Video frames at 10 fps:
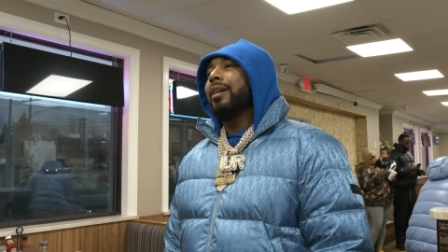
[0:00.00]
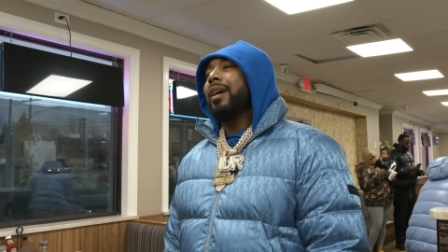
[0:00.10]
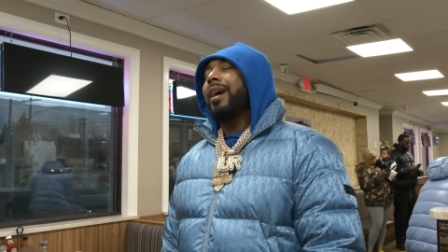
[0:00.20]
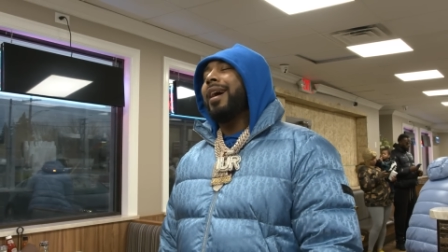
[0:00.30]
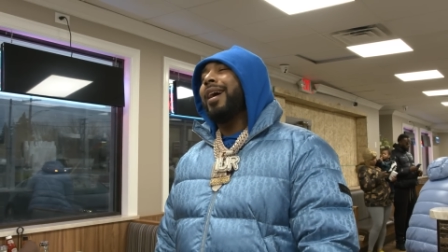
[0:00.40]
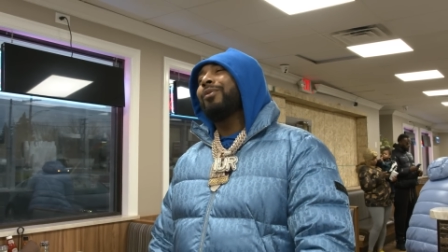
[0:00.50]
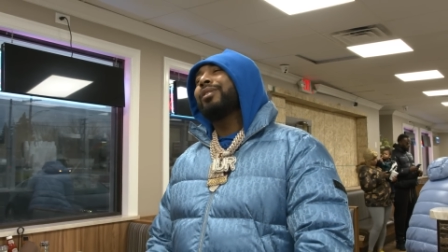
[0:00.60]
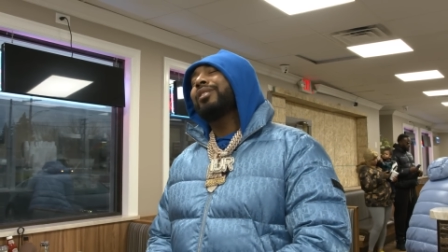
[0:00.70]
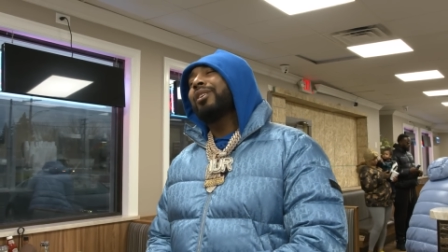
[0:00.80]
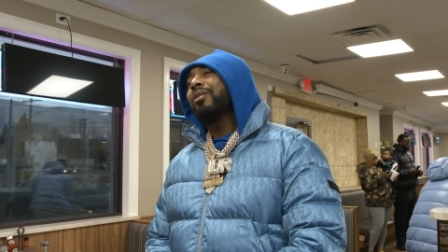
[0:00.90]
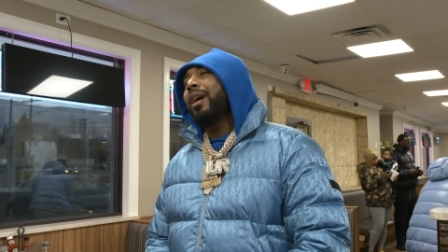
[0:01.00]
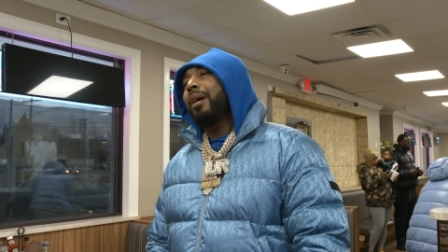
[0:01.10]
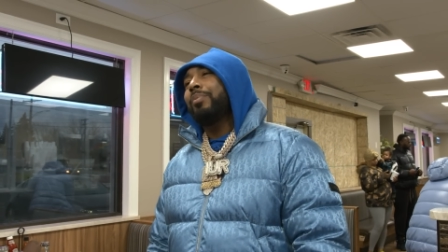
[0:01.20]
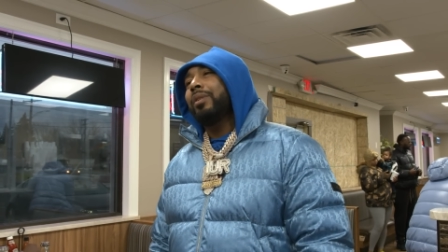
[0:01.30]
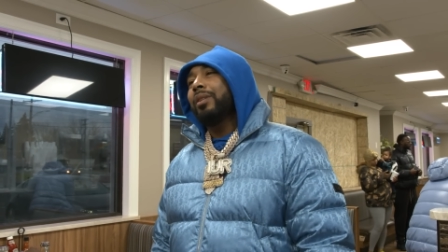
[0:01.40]
And I was so
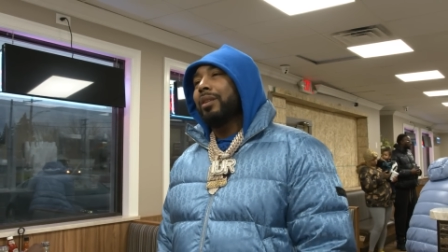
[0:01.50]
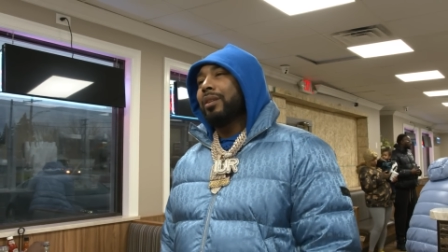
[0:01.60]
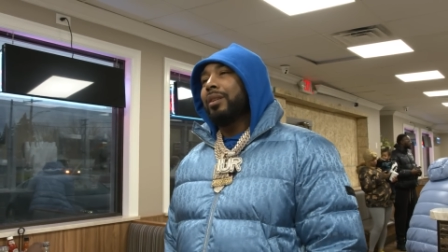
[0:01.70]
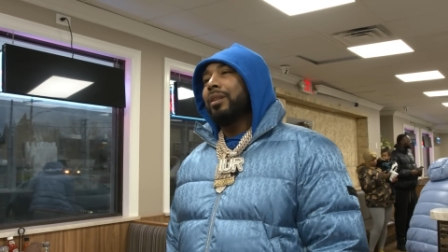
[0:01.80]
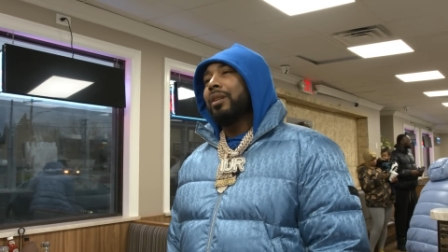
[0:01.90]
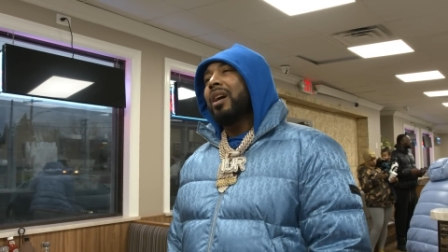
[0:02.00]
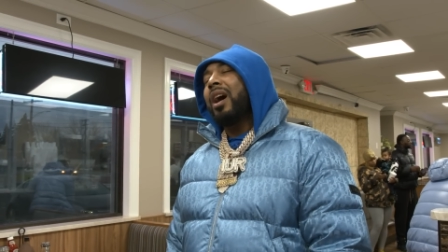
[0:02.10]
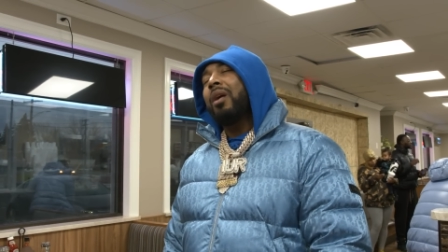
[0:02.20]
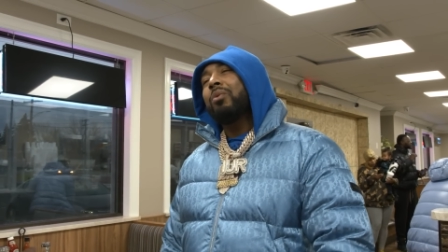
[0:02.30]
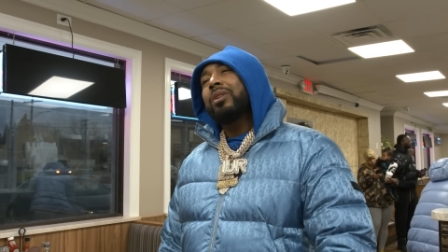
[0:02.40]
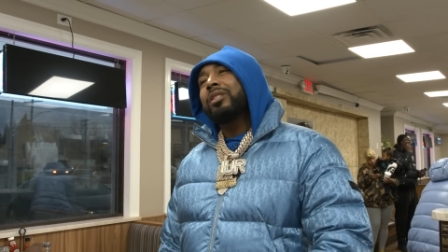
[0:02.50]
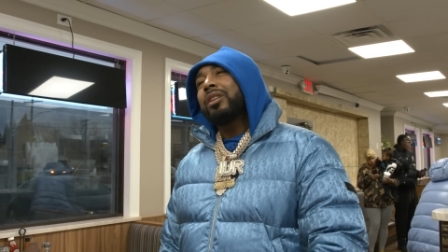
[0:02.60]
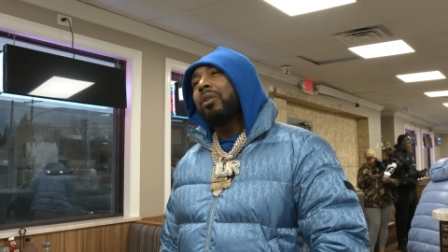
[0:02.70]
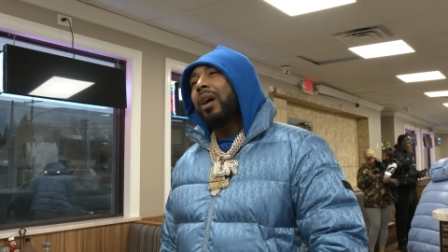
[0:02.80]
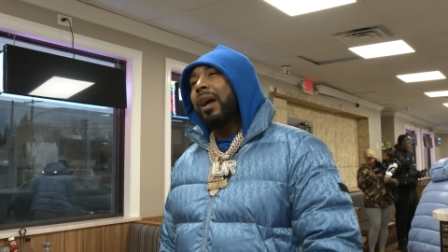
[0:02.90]
happy. I was
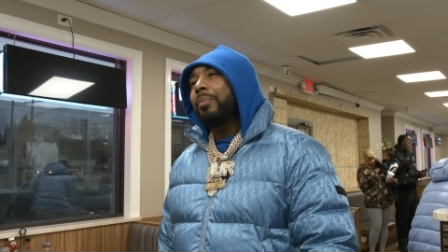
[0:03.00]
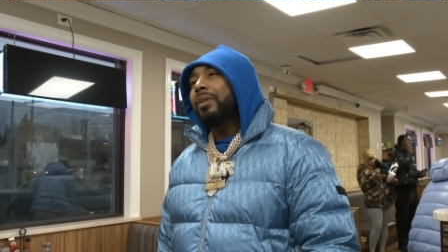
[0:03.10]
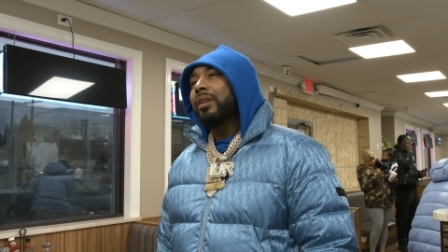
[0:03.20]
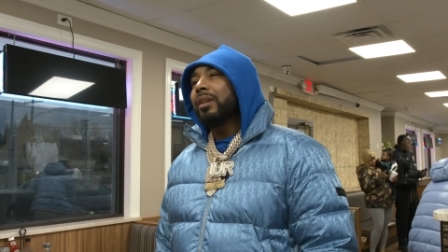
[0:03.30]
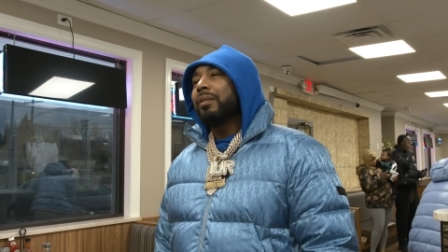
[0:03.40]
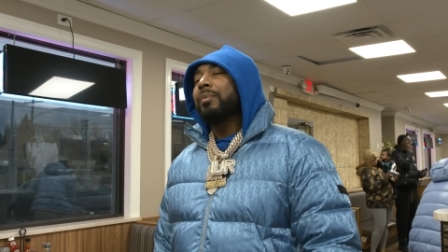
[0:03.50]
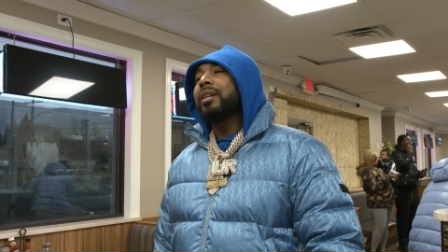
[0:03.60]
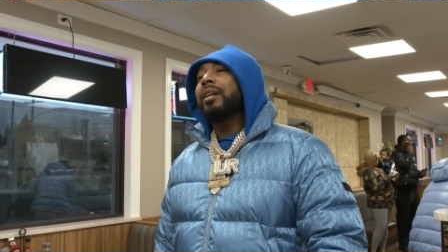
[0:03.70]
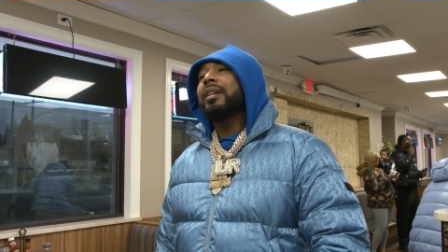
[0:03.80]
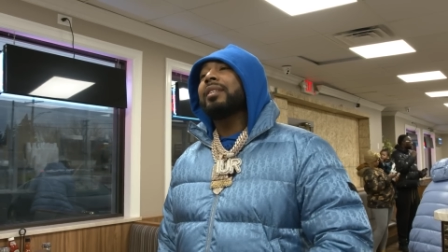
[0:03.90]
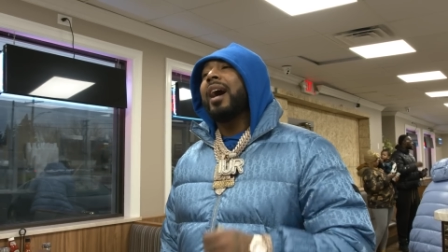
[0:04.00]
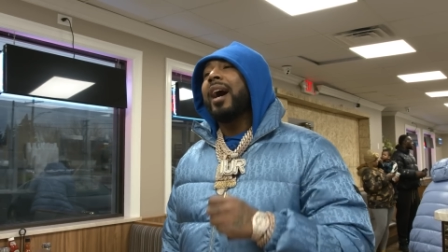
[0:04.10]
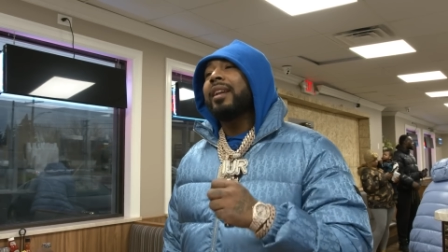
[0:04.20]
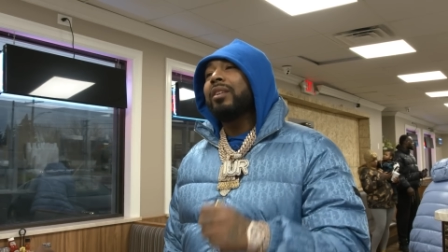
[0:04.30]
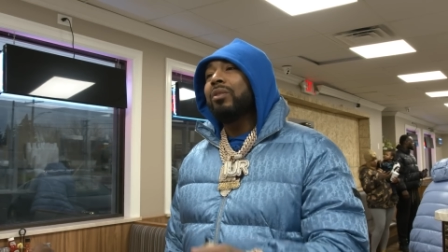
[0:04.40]
so happy because
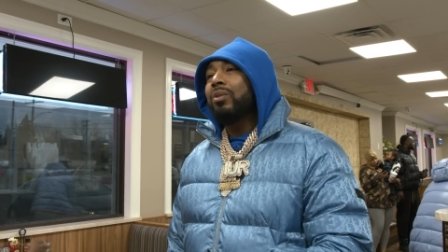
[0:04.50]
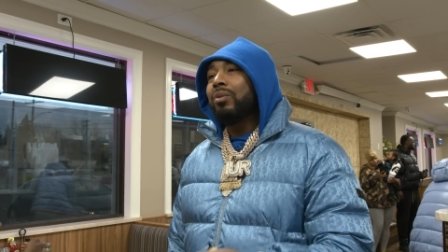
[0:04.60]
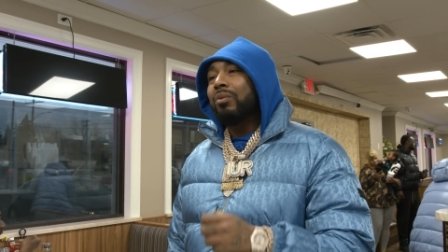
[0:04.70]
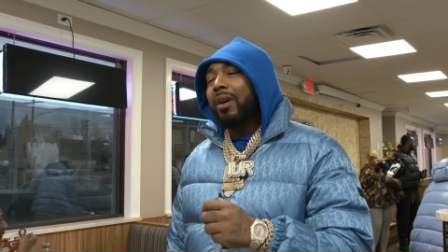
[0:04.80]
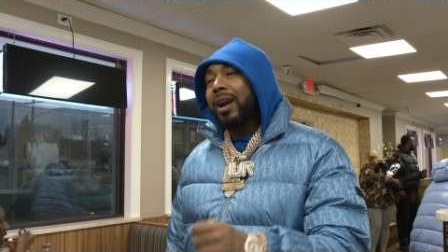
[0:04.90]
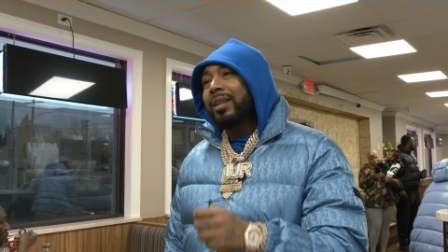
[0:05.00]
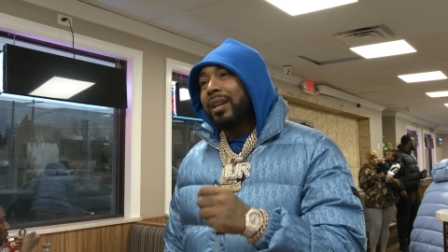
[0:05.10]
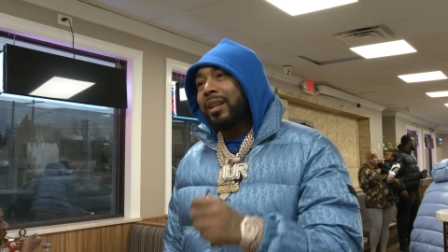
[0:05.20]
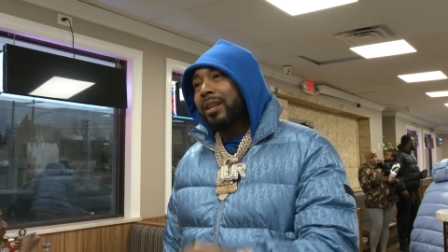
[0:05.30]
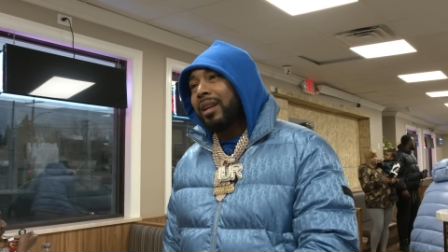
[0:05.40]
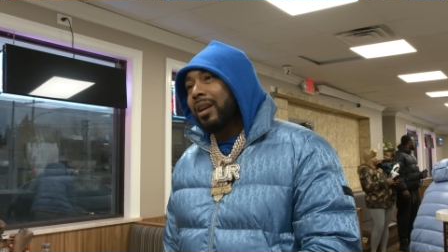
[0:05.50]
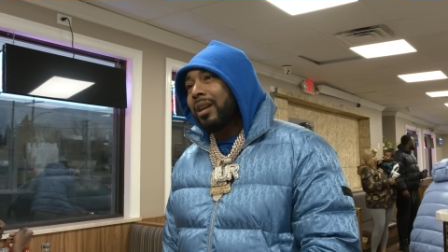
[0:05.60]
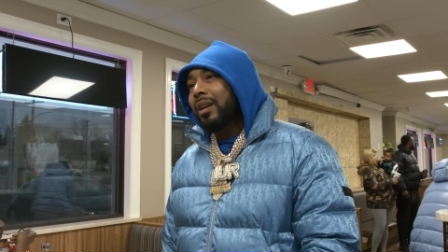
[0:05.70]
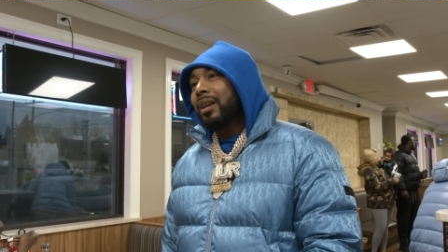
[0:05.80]
I knew right then and there